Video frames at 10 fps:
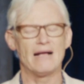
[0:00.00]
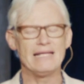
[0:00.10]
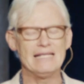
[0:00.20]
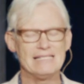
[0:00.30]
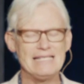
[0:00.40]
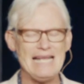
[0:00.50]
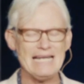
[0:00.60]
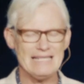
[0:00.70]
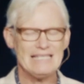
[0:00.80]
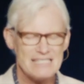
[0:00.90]
kids need
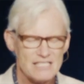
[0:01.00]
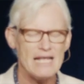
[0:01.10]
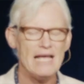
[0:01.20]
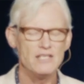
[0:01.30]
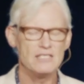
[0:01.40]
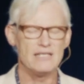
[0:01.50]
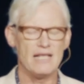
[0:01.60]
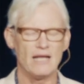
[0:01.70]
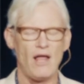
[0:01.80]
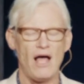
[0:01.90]
at this stage in
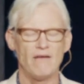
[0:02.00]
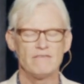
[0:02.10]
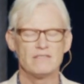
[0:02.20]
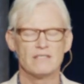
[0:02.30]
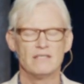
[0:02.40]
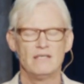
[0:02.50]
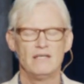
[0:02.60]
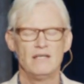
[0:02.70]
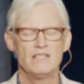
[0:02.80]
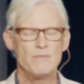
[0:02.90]
their life,
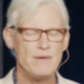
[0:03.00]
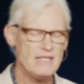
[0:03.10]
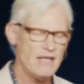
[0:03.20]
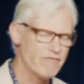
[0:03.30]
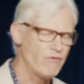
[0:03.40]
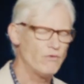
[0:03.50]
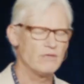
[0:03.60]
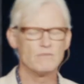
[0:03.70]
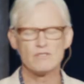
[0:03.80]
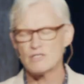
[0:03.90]
to be there for
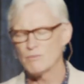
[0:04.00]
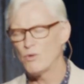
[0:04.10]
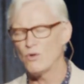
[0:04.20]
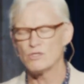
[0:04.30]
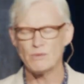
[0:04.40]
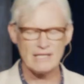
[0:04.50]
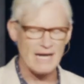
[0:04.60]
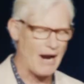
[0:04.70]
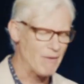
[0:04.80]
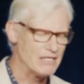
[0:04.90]
them, to support, to
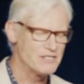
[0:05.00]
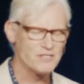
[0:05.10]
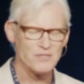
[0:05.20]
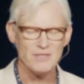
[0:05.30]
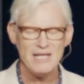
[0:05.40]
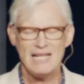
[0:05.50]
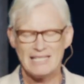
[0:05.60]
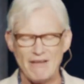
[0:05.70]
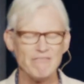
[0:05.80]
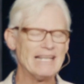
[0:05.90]
encourage, to
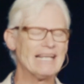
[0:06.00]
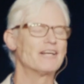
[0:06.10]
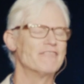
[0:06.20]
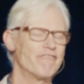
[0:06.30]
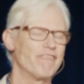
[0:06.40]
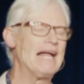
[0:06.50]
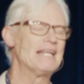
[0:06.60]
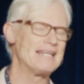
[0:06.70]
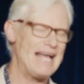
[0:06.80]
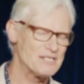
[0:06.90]
lovingly
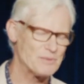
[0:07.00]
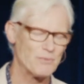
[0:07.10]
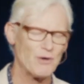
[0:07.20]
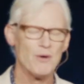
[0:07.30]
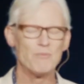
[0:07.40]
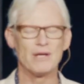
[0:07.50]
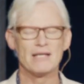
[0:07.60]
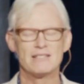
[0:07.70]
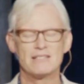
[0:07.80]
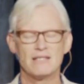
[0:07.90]
confront as appropriate,
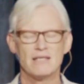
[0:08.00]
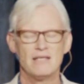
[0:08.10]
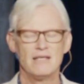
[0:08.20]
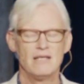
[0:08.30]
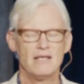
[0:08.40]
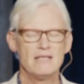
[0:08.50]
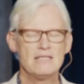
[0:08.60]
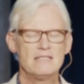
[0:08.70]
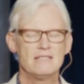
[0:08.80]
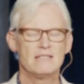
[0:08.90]

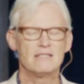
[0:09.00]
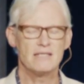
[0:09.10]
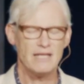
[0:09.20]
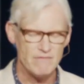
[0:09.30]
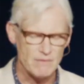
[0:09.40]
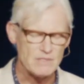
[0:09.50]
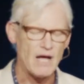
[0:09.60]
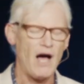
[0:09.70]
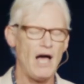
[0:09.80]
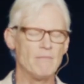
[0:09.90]
to give them
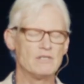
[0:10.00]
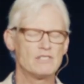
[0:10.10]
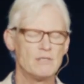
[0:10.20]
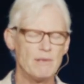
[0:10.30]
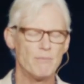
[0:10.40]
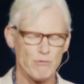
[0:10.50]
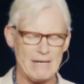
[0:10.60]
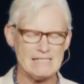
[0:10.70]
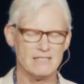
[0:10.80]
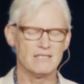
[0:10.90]
time just to be
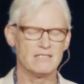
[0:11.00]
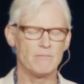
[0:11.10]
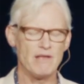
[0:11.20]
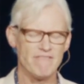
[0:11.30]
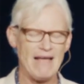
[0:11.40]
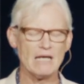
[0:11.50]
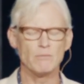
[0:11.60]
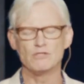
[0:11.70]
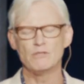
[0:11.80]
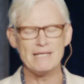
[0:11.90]
present, to be
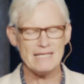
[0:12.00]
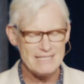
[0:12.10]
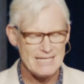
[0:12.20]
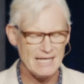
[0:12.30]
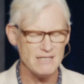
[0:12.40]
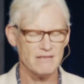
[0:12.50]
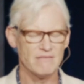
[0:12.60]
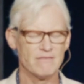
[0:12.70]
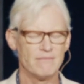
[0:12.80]
available, to be attentive.